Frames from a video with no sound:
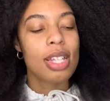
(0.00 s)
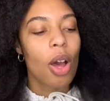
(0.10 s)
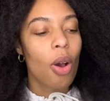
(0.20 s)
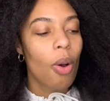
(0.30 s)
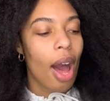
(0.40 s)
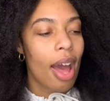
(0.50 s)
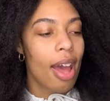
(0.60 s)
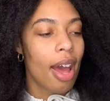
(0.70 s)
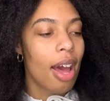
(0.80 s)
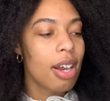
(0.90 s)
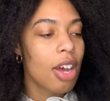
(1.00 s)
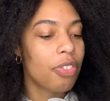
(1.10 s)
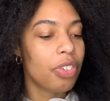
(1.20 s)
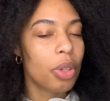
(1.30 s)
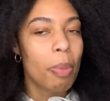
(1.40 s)
So I had a
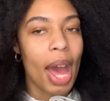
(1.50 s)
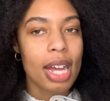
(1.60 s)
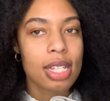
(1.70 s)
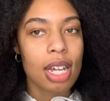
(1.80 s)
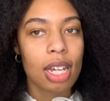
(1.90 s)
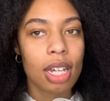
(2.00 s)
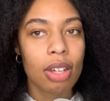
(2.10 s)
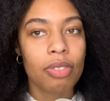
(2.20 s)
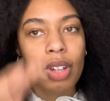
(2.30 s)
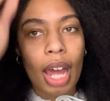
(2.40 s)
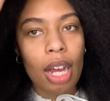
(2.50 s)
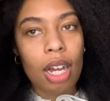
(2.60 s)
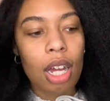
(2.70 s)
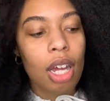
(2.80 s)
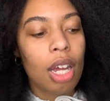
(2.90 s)
few packs of
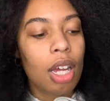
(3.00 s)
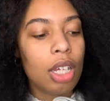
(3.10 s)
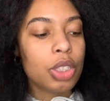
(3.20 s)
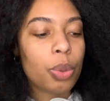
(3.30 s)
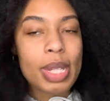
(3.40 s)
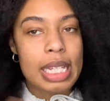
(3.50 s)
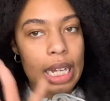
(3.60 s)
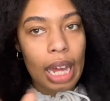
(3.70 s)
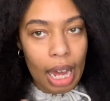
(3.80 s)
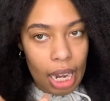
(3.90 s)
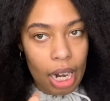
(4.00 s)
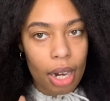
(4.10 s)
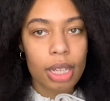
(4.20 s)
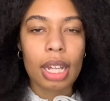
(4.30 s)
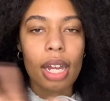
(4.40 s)
like twisting
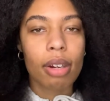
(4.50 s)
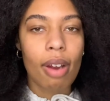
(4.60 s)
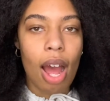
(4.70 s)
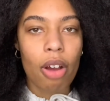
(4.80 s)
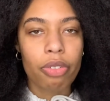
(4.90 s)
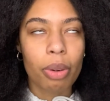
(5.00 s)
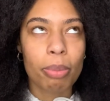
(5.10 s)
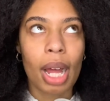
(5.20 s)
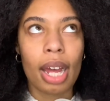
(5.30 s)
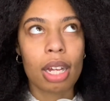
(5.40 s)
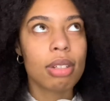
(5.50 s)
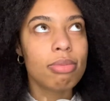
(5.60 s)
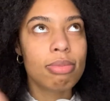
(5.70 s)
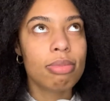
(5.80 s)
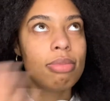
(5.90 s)
hair laid around from like,
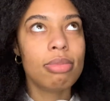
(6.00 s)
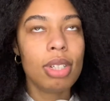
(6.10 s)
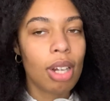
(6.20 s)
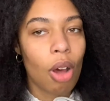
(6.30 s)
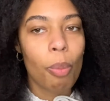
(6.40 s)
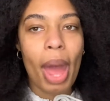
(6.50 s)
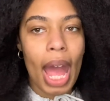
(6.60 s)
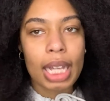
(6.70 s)
past